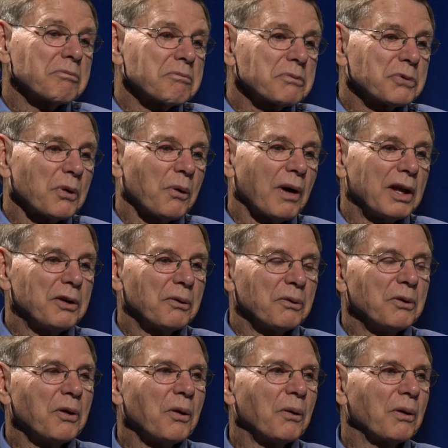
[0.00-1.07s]
So I don't
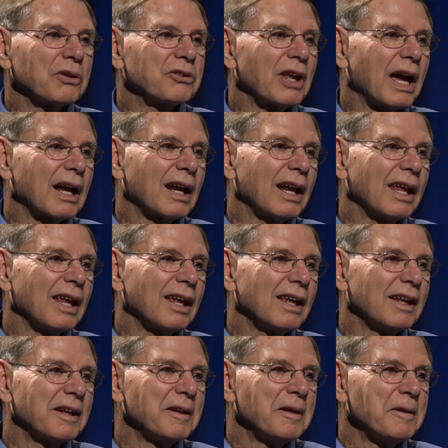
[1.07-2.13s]
know exactly.
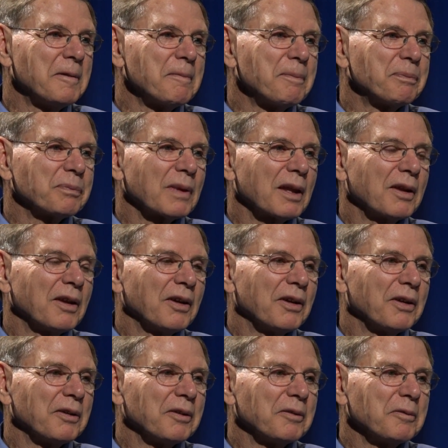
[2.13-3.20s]

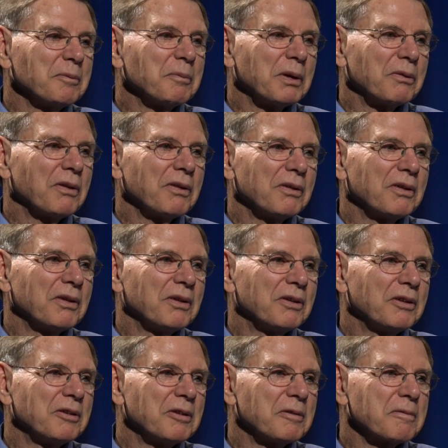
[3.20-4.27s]
But what will you
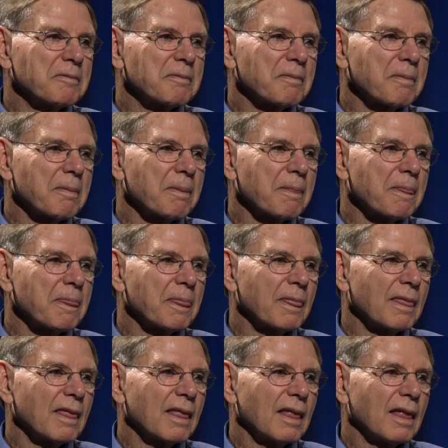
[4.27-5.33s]
do when you're not the
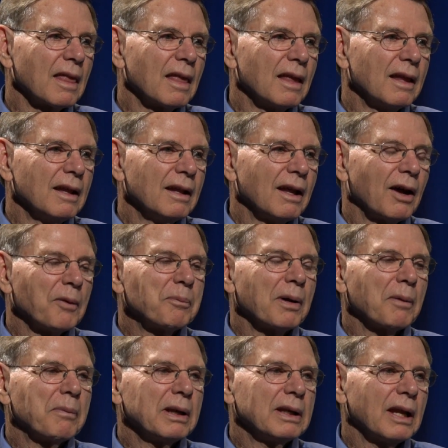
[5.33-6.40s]
co-directors? I'll
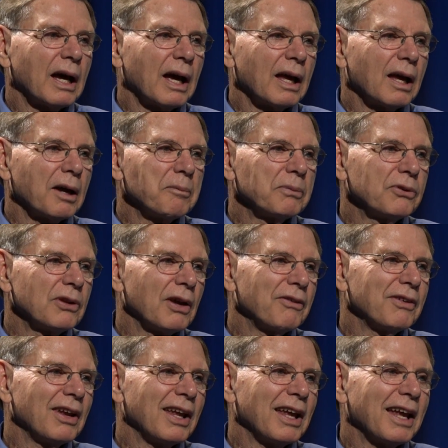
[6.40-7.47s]
probably die. I'm
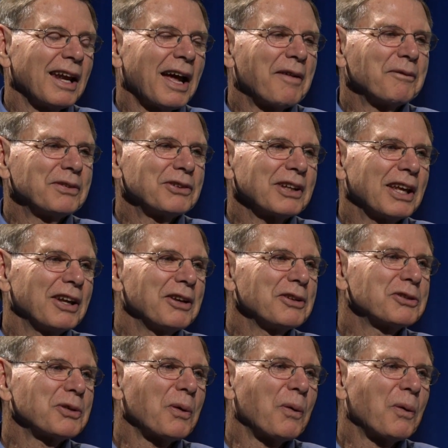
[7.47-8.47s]
78. I'm getting so